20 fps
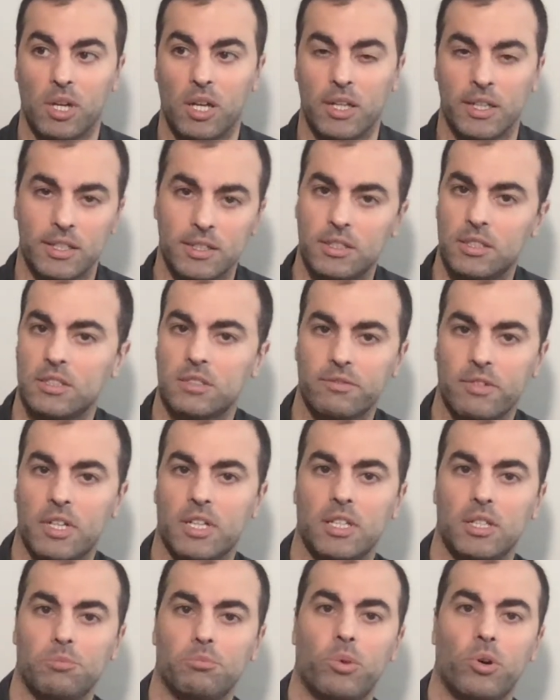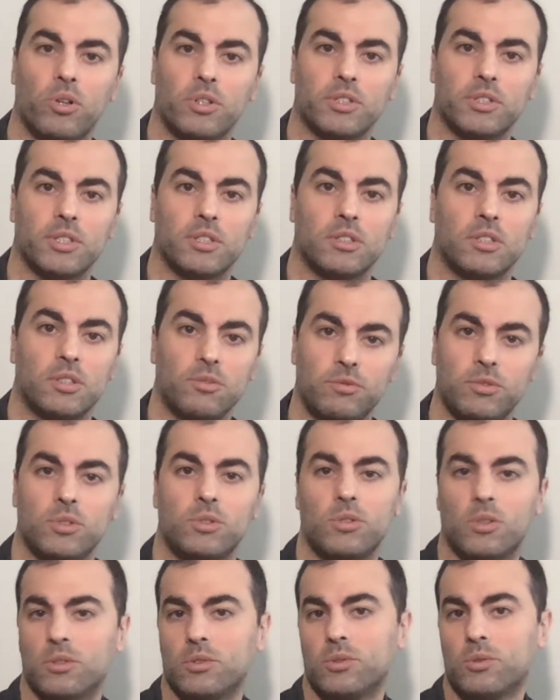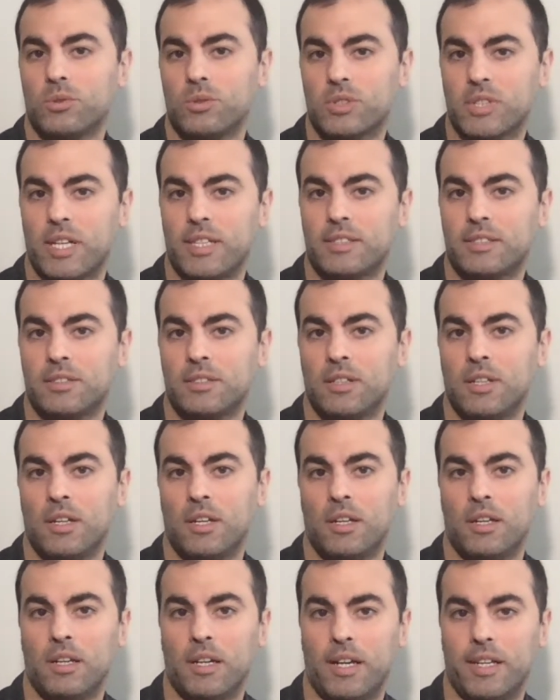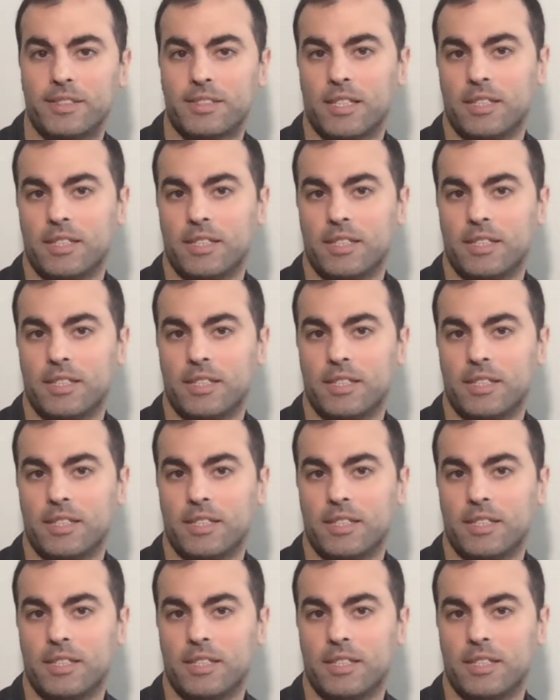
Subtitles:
It is very important. If you don't do that, as I